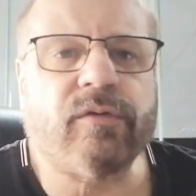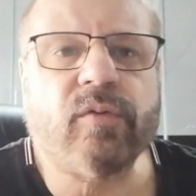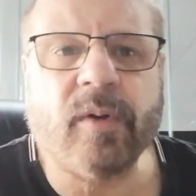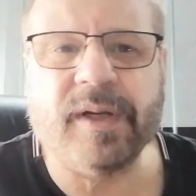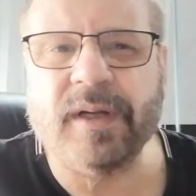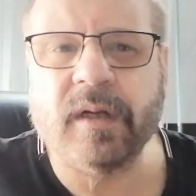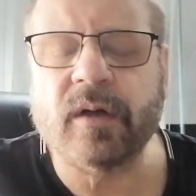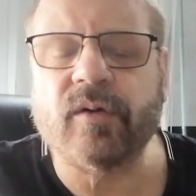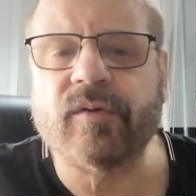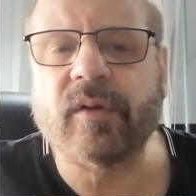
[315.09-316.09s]
20
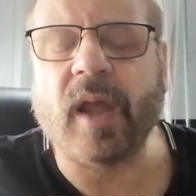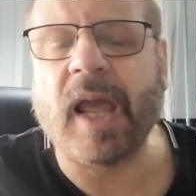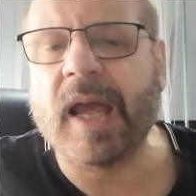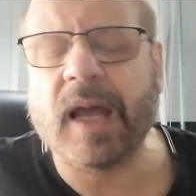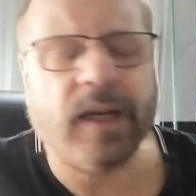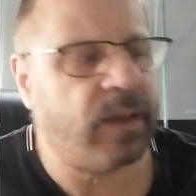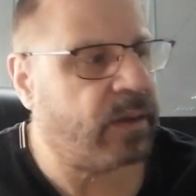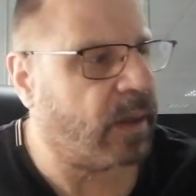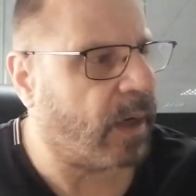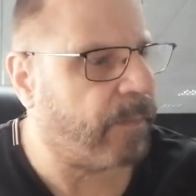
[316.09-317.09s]
years.
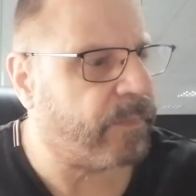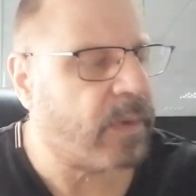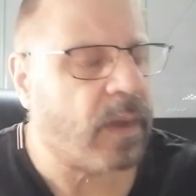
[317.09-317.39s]
And of